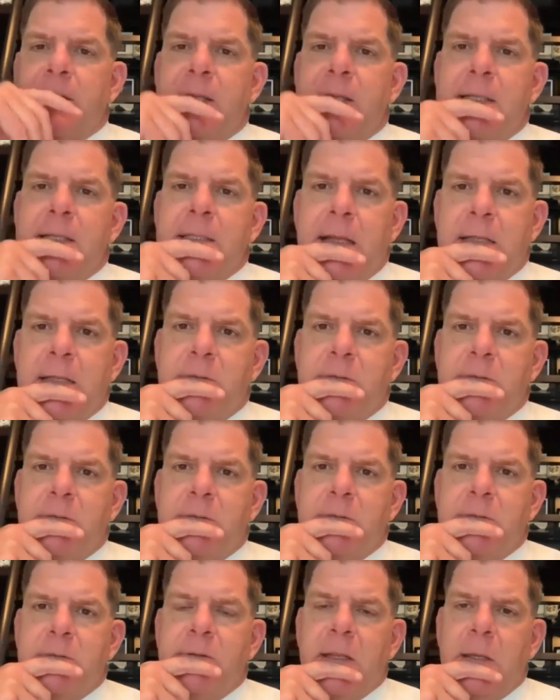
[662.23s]
That's
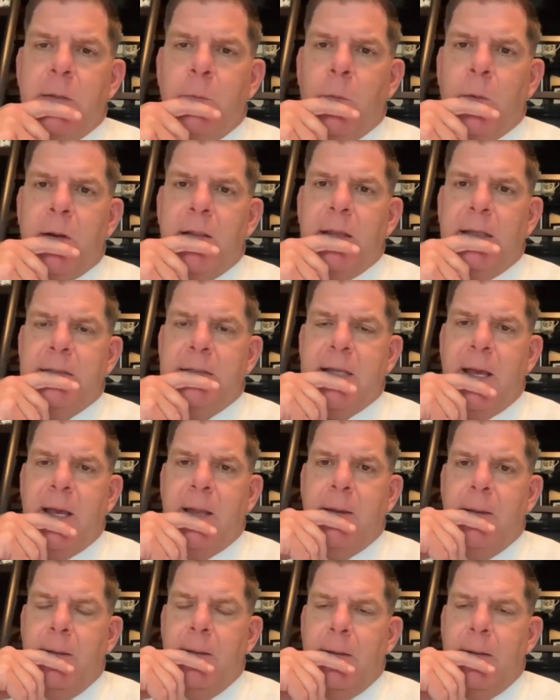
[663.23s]
really one of the things
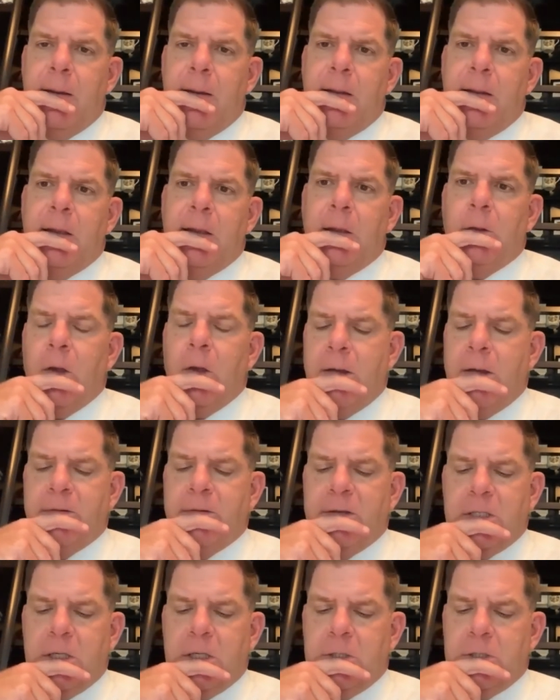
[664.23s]
that I think a lot of
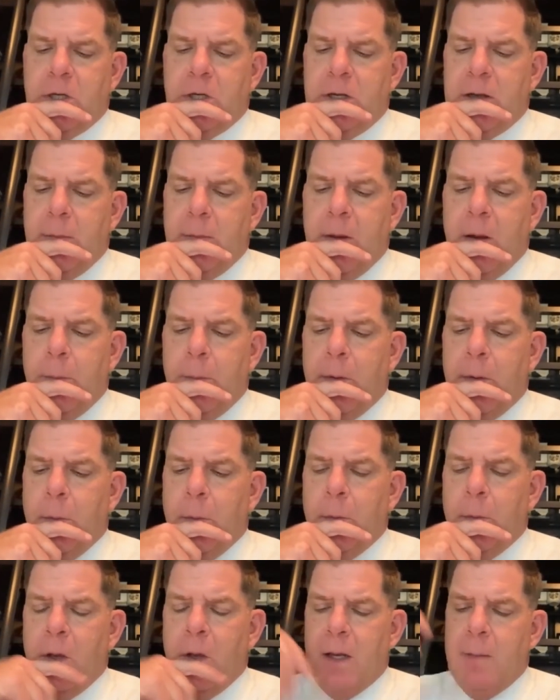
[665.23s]
us are concerned about, but
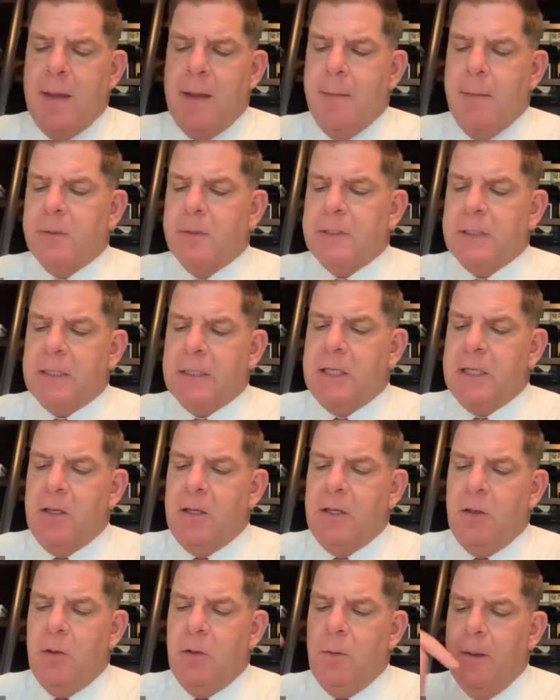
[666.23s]
we're going to be able to
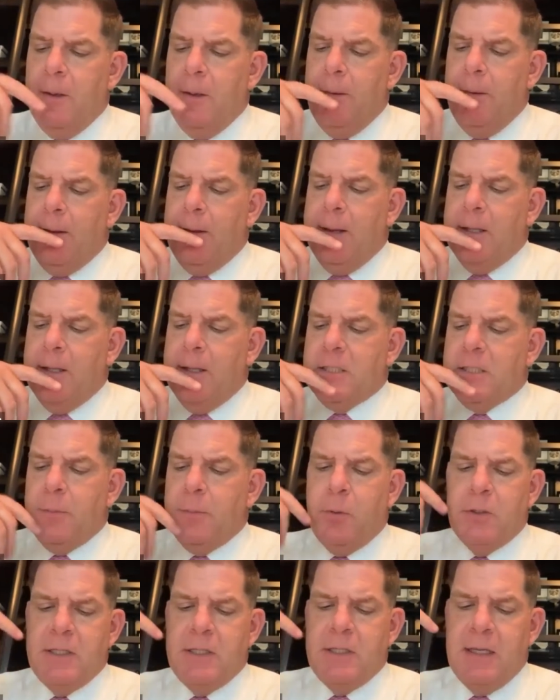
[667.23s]
continue to
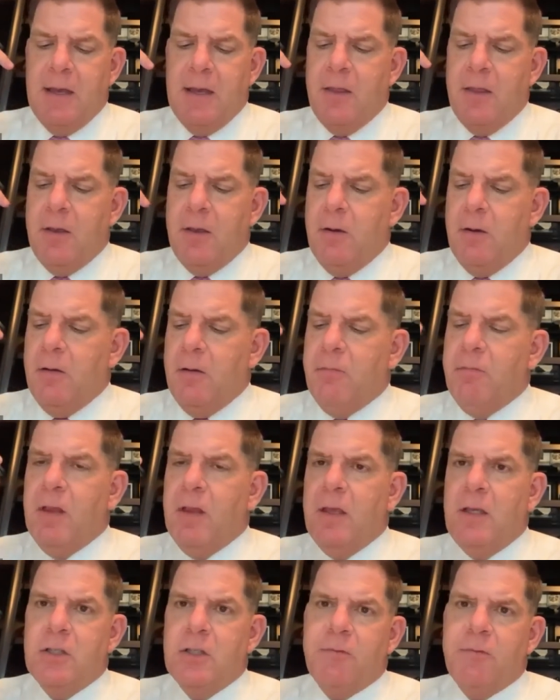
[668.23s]
put together a really
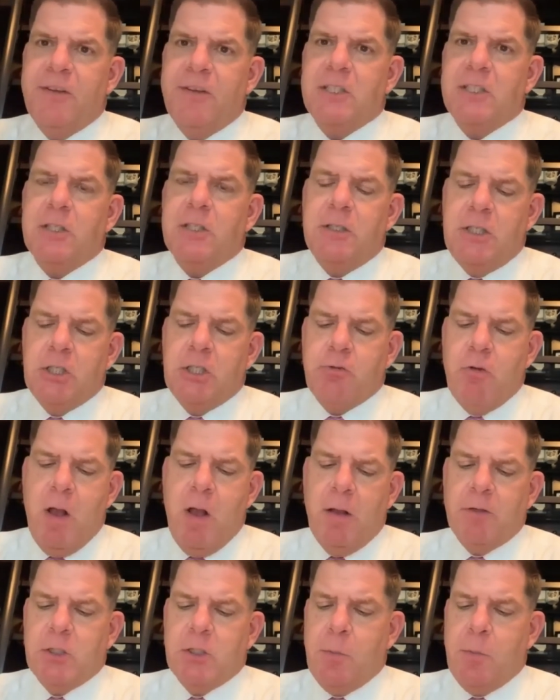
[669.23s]
fiscally strong,
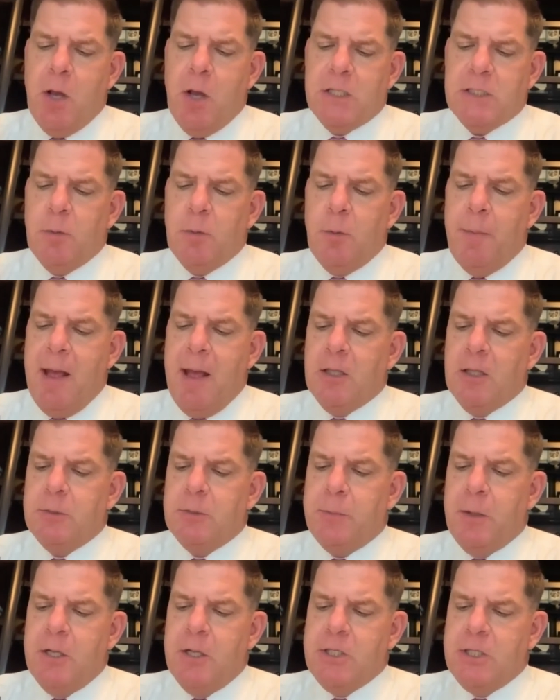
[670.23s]
responsible, balanced
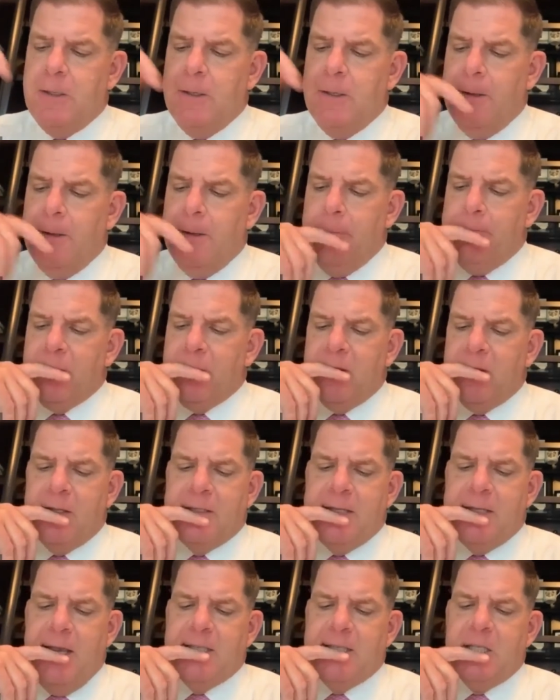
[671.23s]
budget that
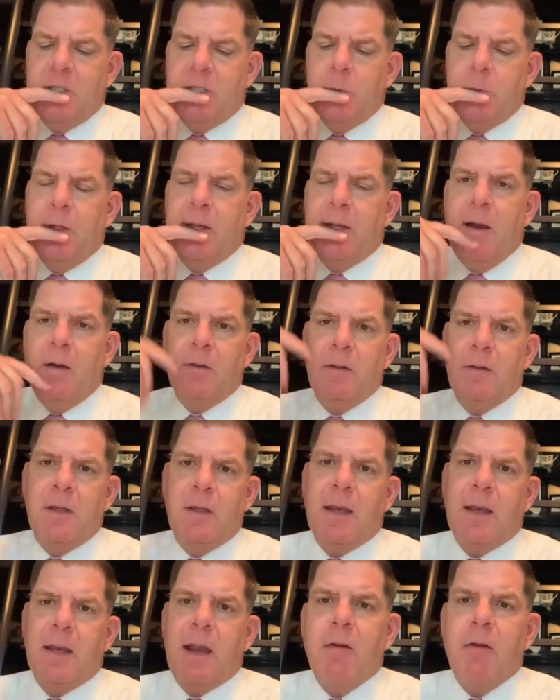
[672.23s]
takes into account the
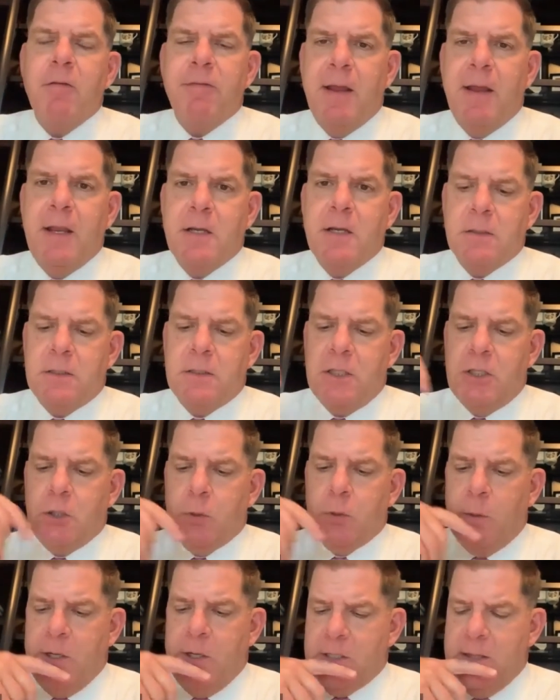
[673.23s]
current financial
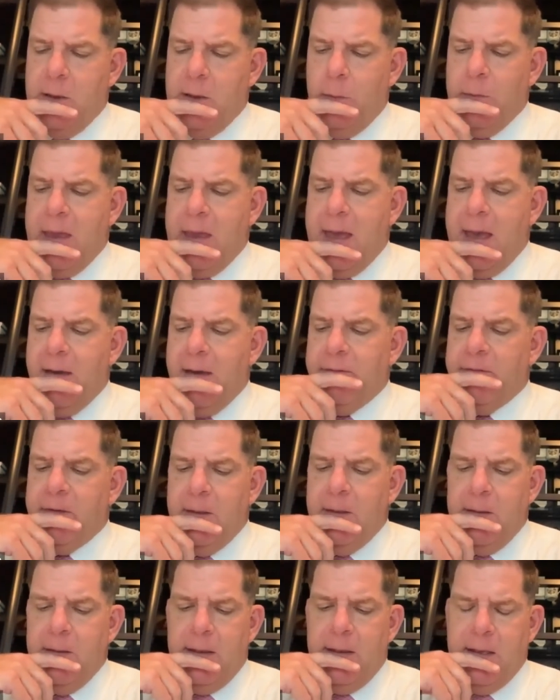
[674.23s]
situation that we have
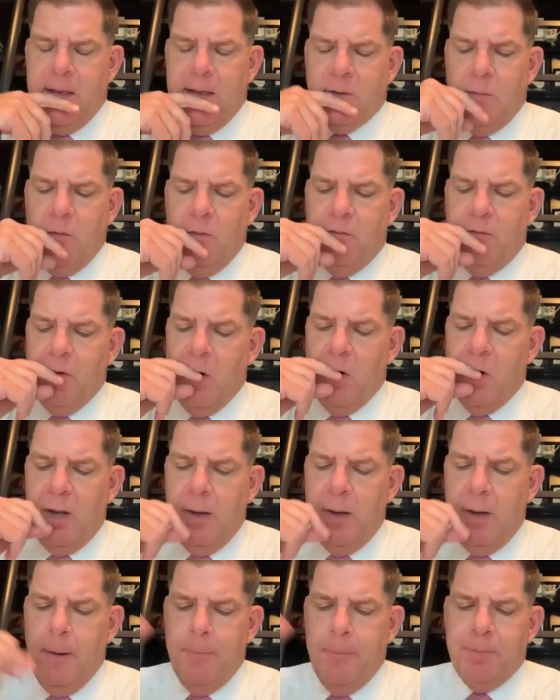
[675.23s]
as we move forward.
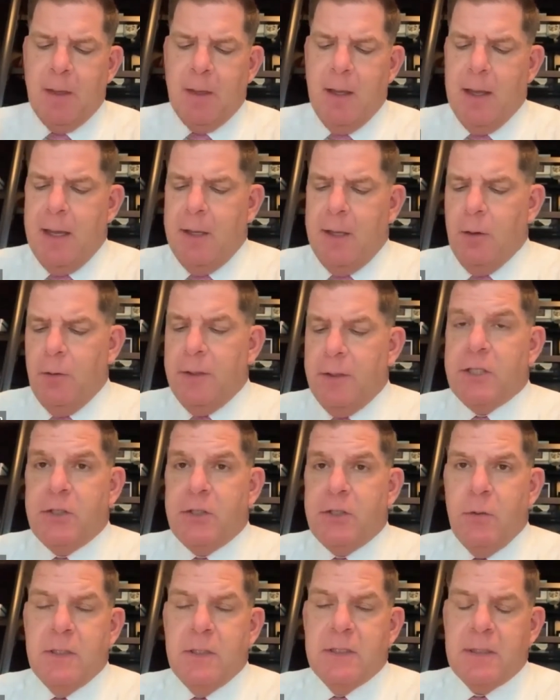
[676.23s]
I know the
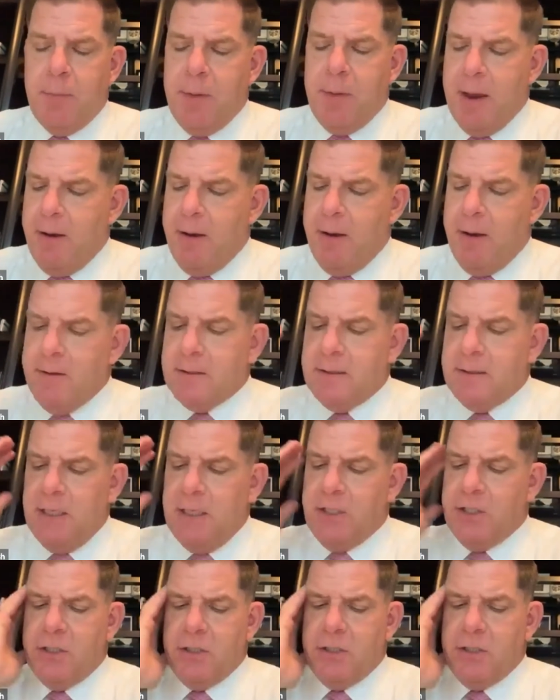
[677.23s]
students and parents and
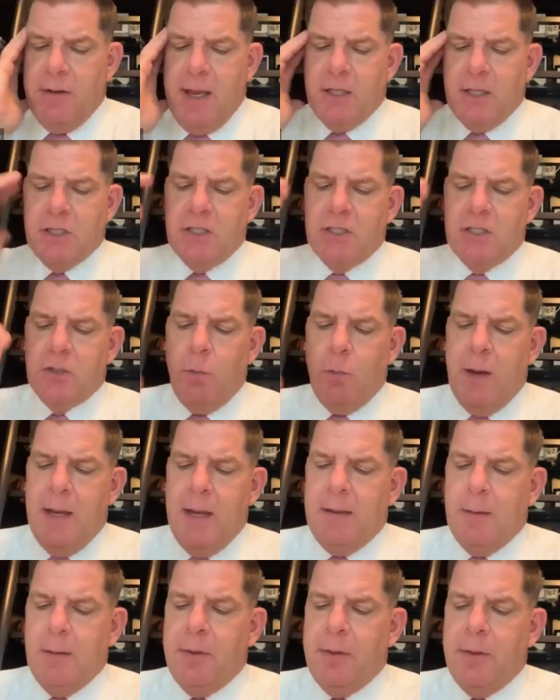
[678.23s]
teachers are anxious awaiting
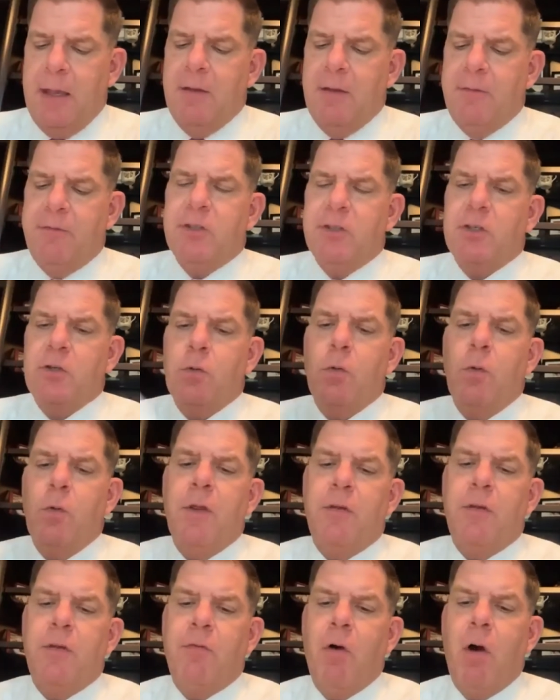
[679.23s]
the plan for school this
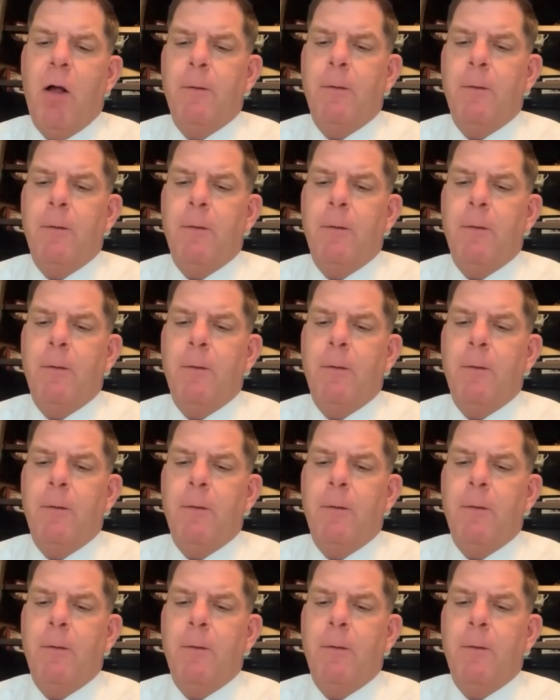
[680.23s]
fall.